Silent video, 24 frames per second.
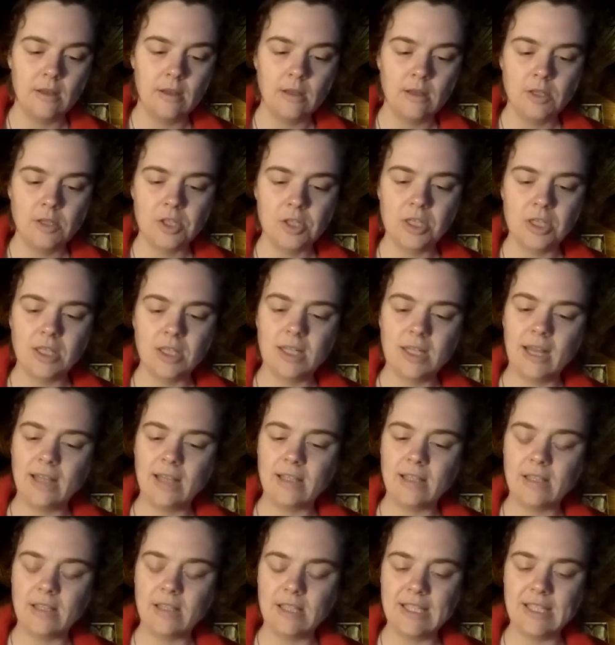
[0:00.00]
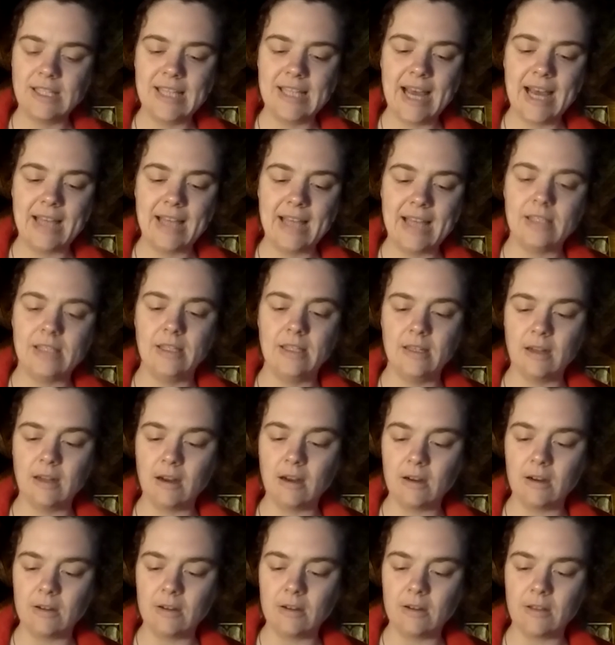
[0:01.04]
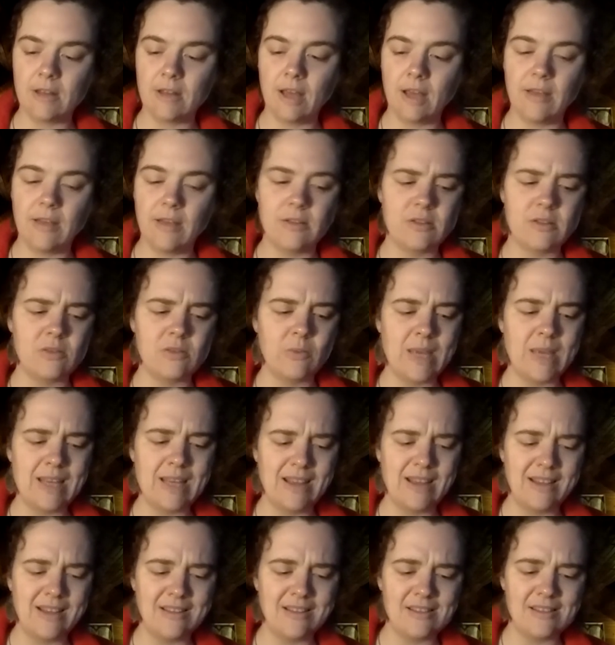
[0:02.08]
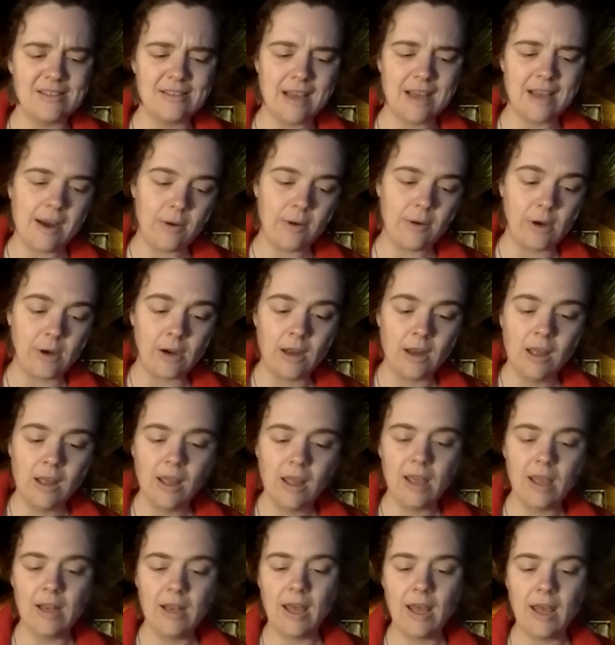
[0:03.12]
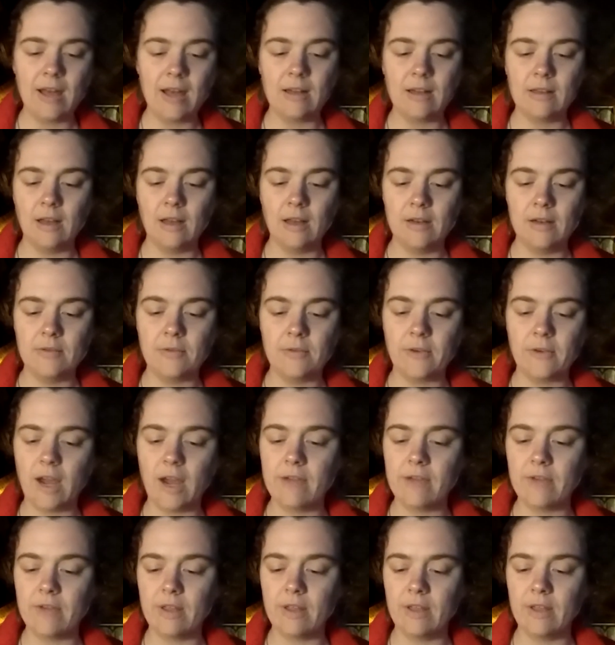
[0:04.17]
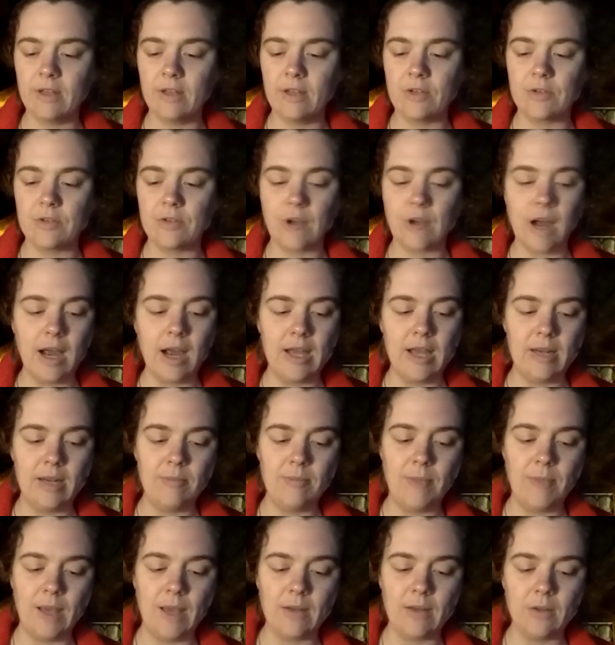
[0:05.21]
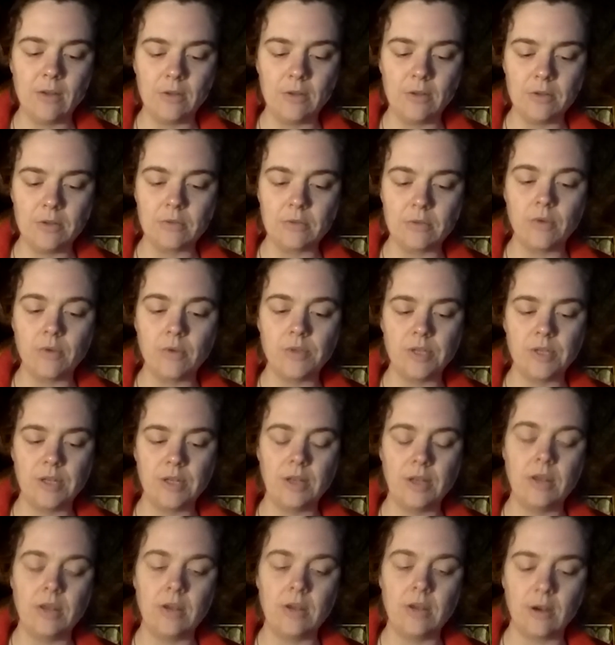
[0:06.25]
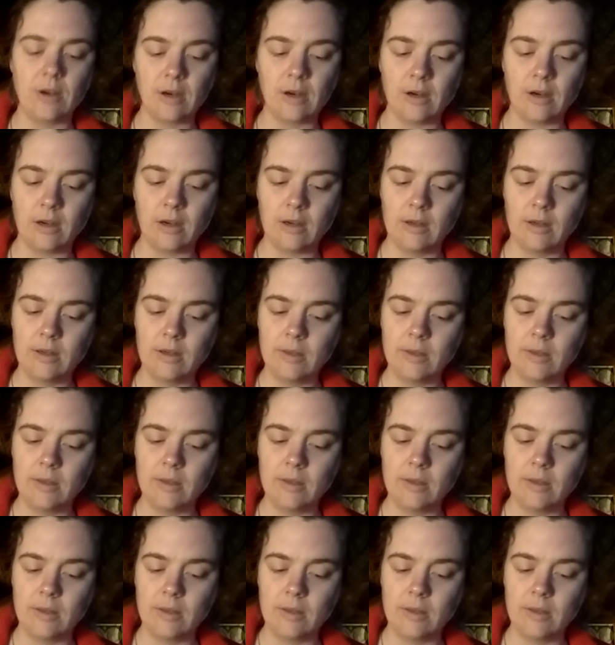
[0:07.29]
She detested all things sweet and sour and had a love for everything dried and pickled, roasted and cured.